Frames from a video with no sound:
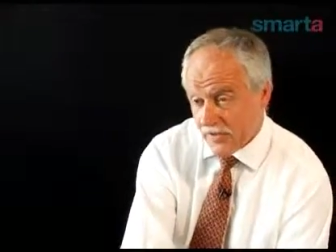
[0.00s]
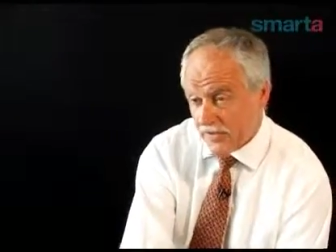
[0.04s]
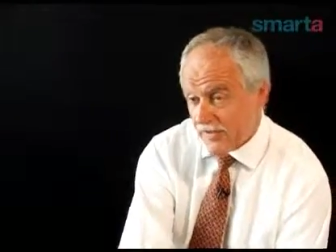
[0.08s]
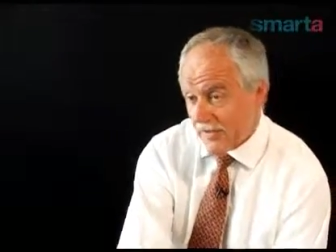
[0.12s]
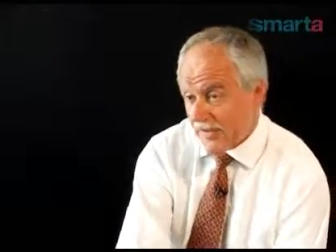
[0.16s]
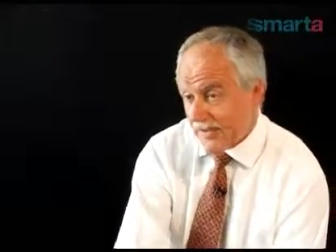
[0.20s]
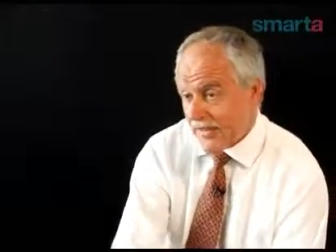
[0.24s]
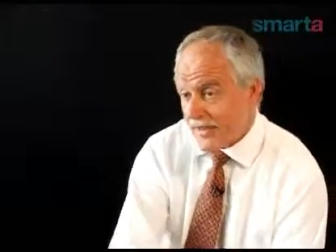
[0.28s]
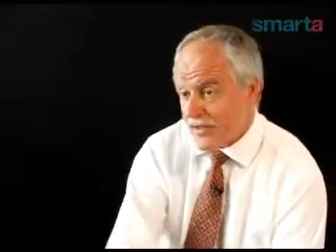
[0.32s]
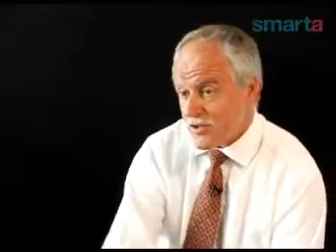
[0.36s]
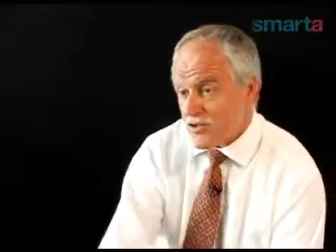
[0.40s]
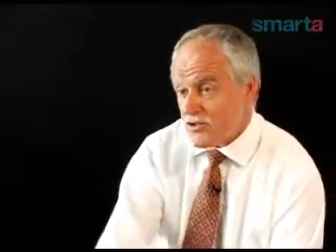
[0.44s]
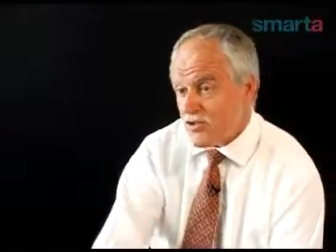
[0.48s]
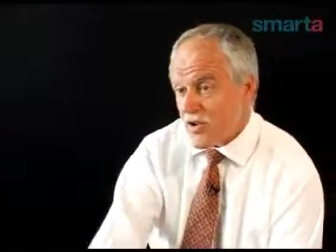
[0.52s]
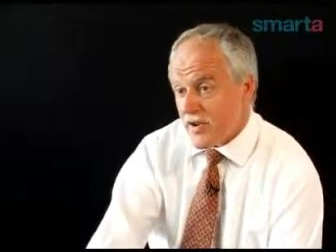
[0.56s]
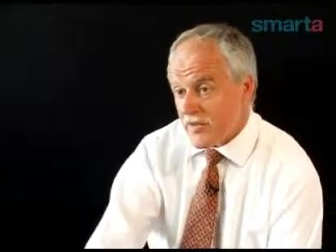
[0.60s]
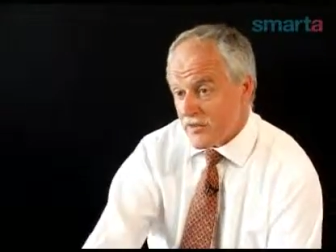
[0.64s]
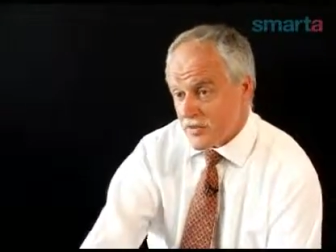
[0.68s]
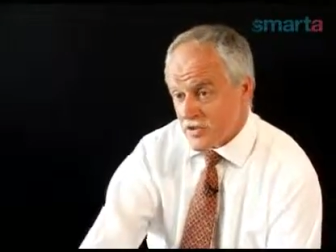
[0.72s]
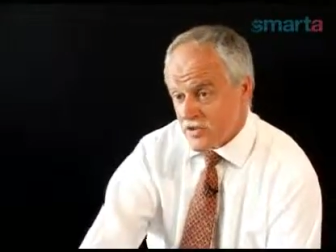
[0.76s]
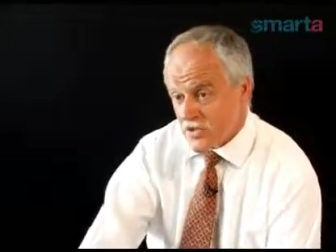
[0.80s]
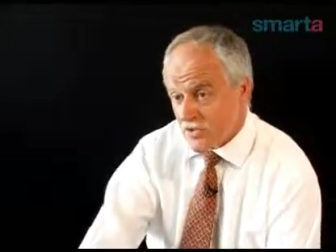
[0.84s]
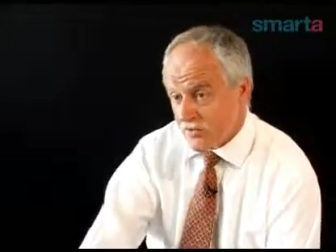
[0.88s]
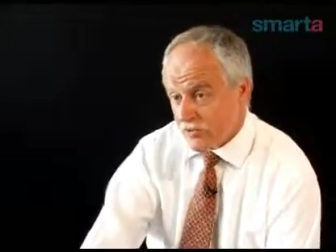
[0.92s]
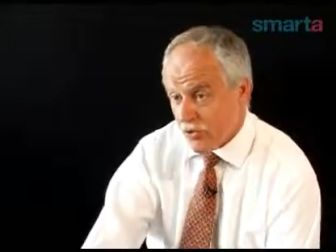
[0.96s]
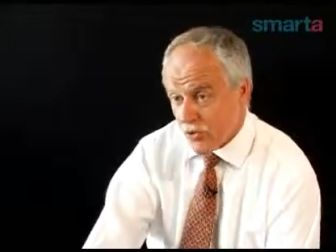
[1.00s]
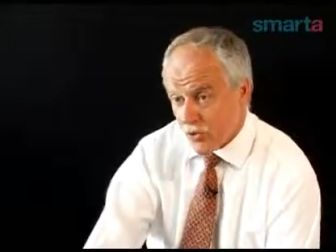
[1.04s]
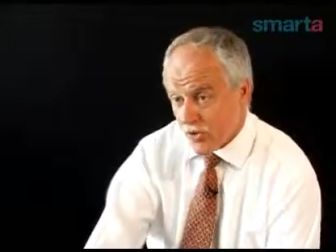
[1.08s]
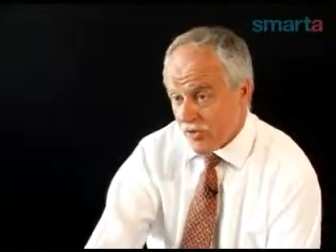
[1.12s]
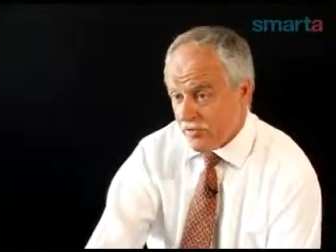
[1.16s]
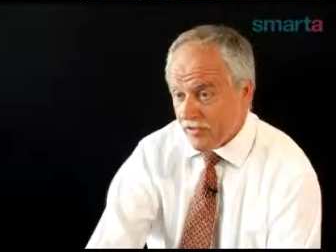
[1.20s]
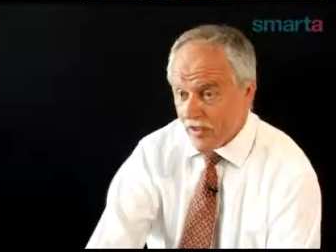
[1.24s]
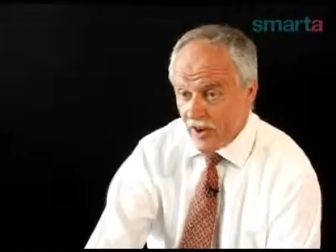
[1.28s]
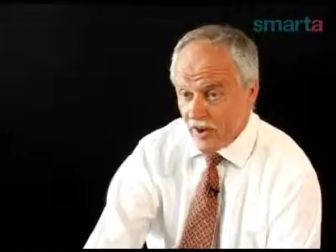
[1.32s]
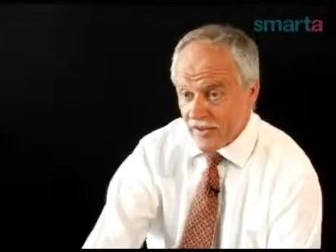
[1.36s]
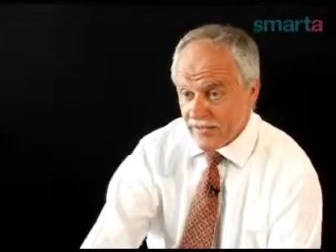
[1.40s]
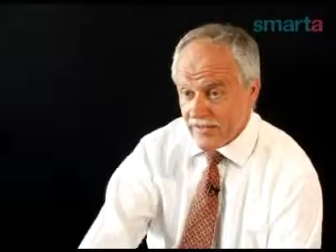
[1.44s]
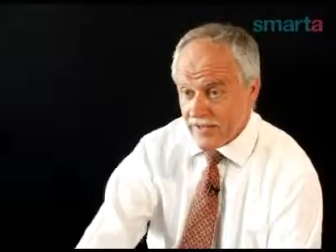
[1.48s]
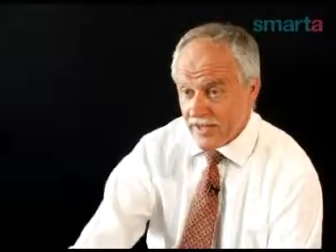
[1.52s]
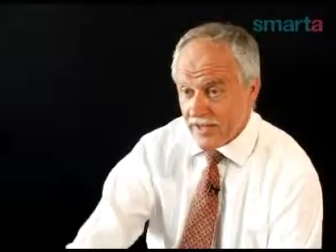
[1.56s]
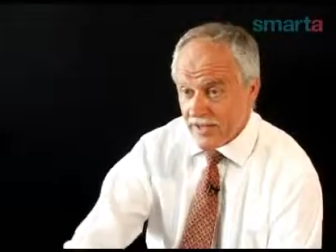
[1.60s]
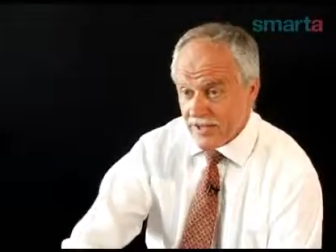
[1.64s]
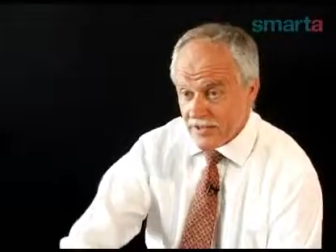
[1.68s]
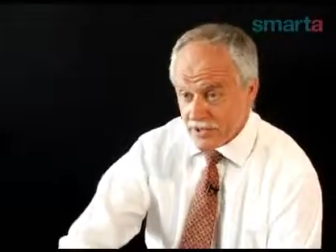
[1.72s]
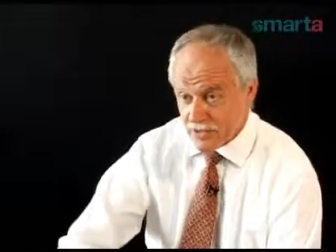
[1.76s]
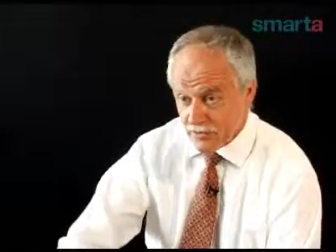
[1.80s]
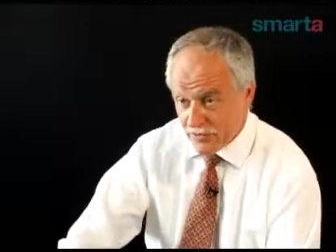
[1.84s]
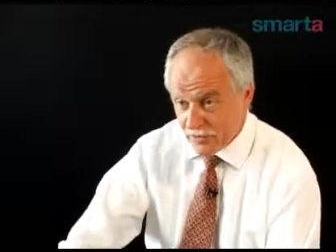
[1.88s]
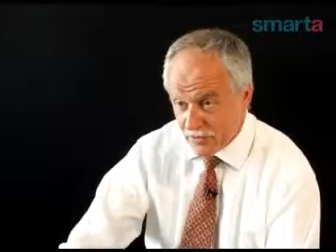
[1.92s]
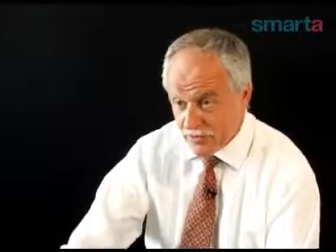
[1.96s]
and then that drifts to 45
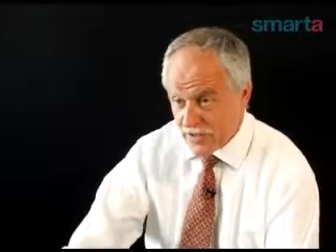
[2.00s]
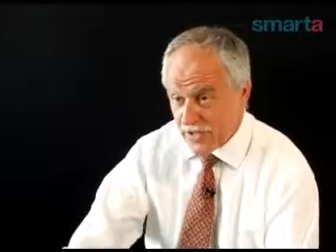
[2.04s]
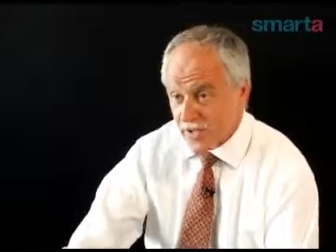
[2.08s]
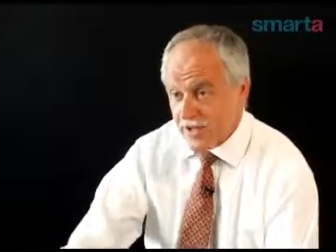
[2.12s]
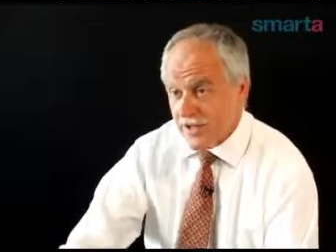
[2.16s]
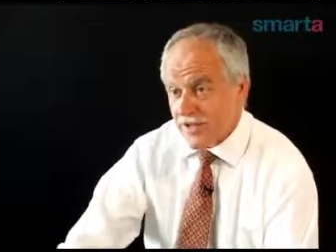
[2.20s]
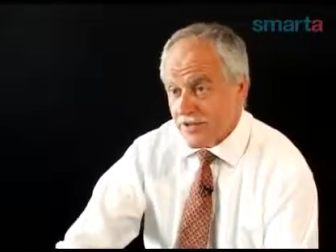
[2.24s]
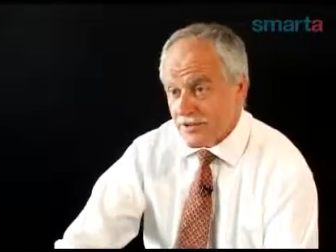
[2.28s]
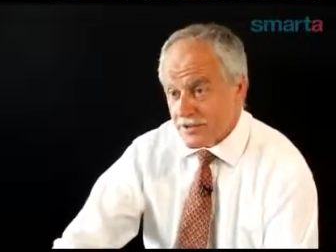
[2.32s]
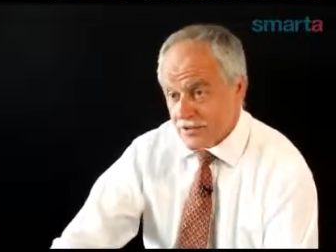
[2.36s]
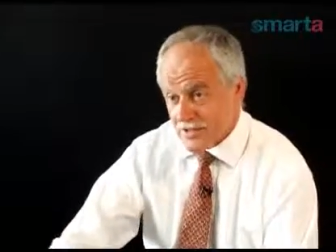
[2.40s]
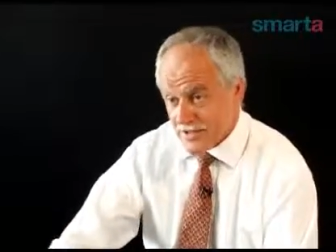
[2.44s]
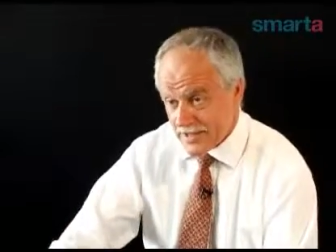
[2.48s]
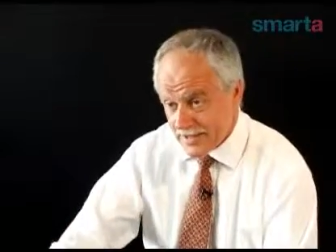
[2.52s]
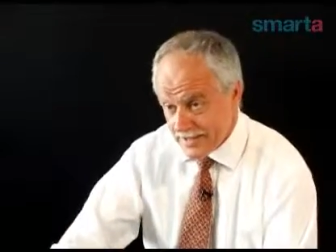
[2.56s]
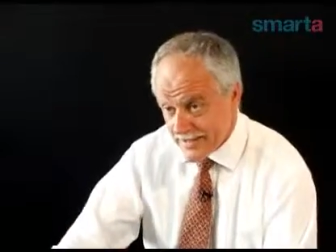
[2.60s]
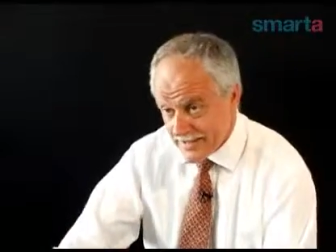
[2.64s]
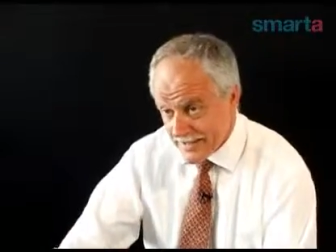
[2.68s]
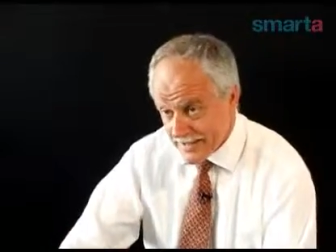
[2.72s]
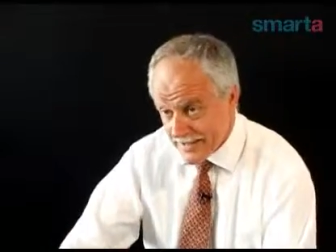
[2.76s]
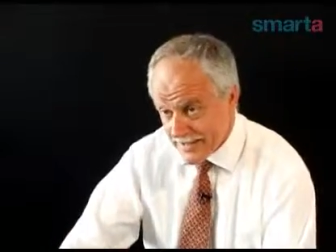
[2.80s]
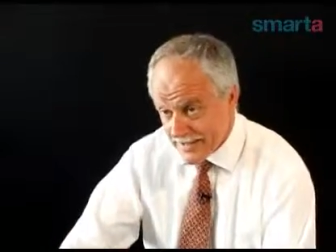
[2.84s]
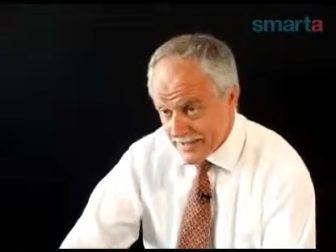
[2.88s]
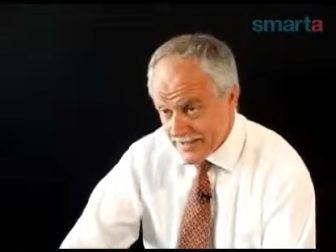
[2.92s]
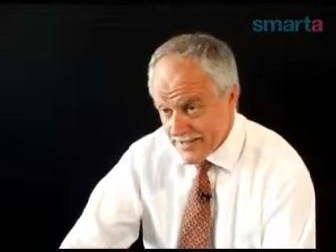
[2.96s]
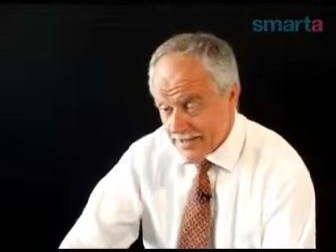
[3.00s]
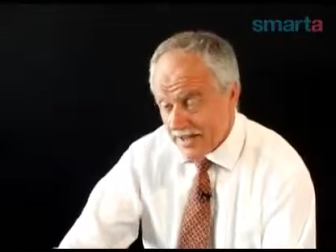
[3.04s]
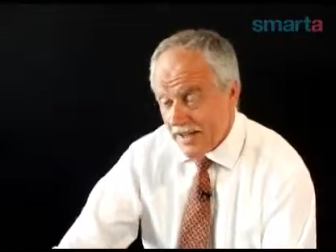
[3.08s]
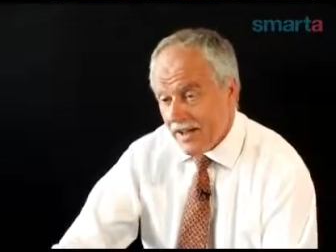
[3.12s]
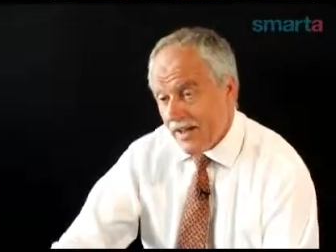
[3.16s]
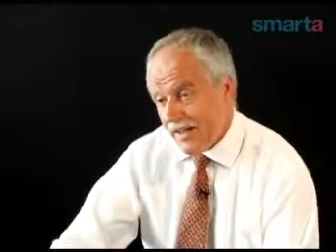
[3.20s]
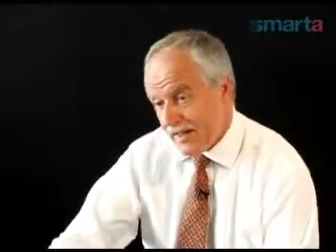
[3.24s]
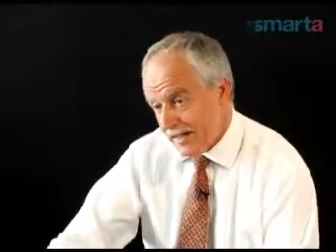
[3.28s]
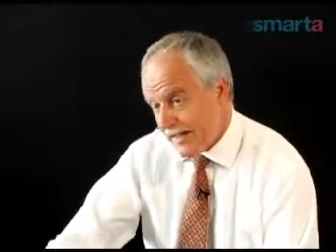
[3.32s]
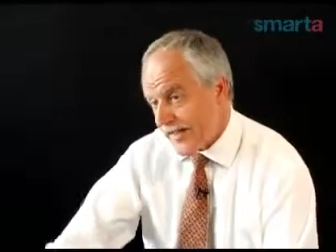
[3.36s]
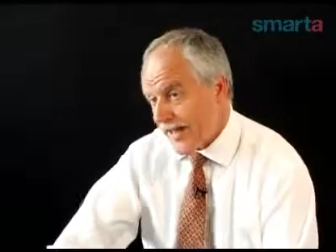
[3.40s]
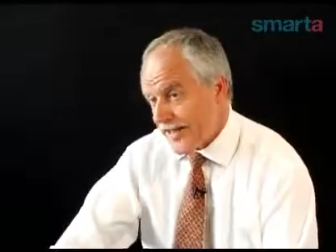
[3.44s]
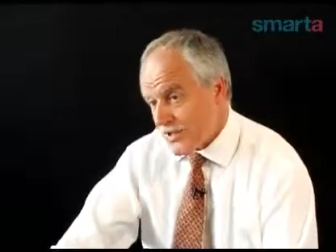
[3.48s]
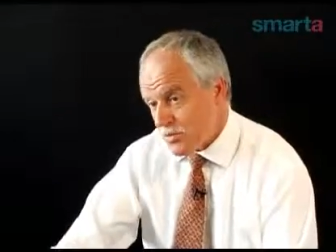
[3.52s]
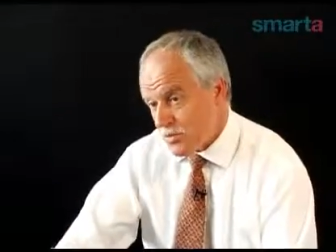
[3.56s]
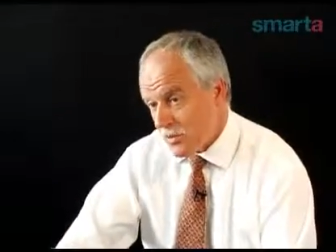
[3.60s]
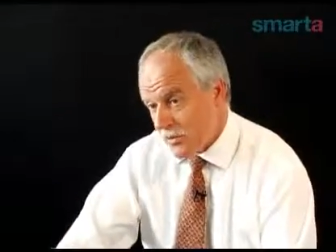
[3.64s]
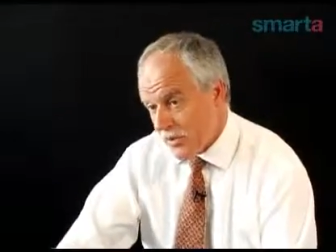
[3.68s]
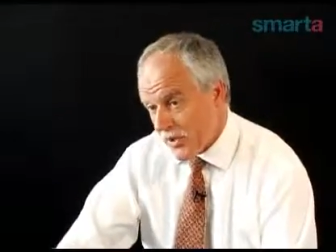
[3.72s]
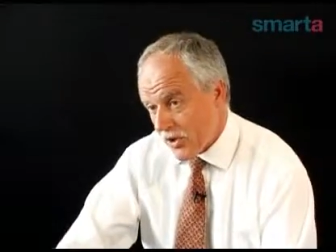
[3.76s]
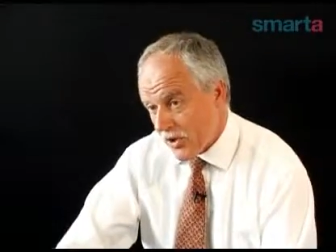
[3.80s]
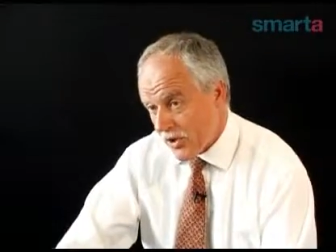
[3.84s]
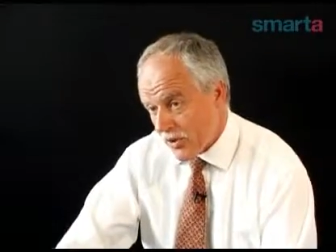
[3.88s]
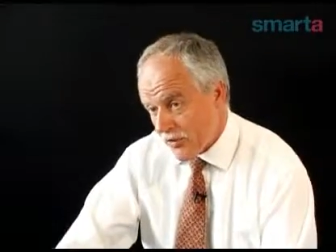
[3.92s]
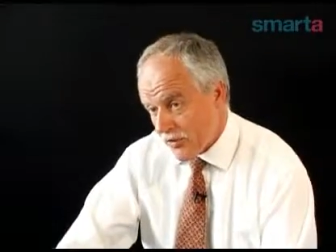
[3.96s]
days or 50 days or 60 days? That's when
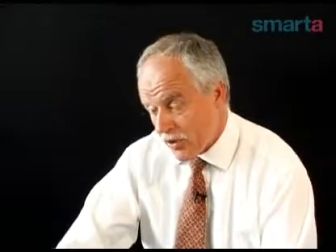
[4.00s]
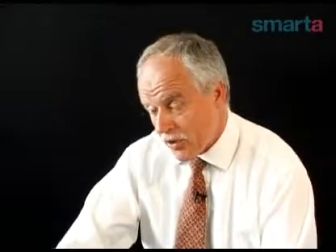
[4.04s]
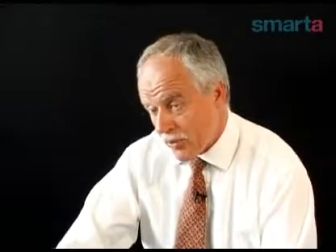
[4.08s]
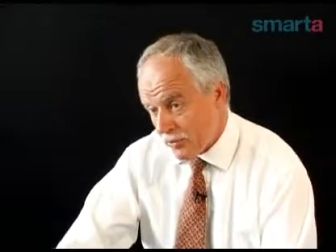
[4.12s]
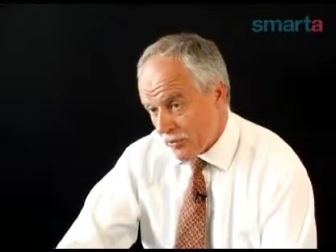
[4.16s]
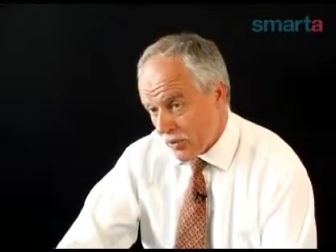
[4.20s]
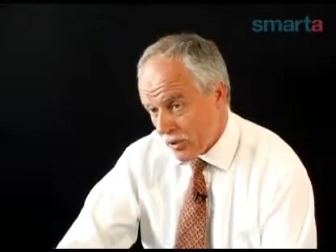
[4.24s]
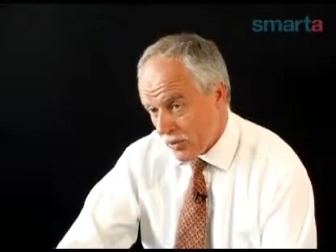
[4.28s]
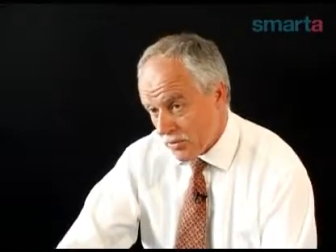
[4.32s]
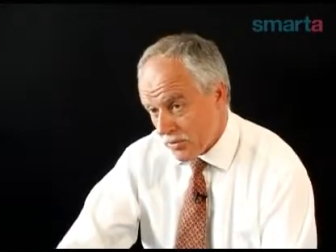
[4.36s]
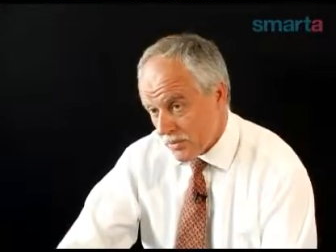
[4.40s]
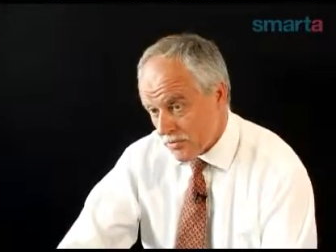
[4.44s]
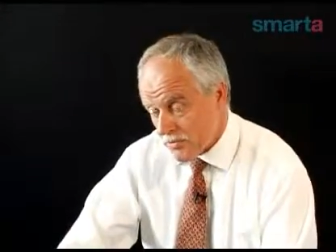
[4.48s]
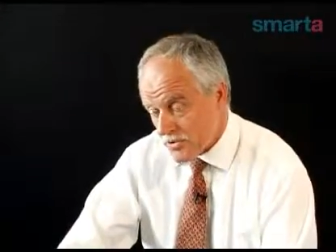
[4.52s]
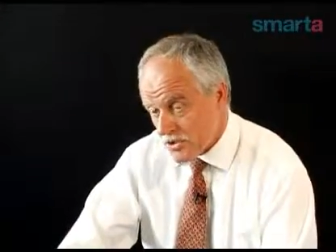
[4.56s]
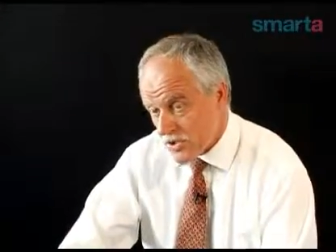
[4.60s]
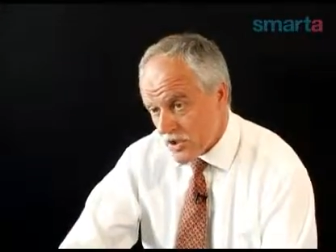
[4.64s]
we know you've got problems.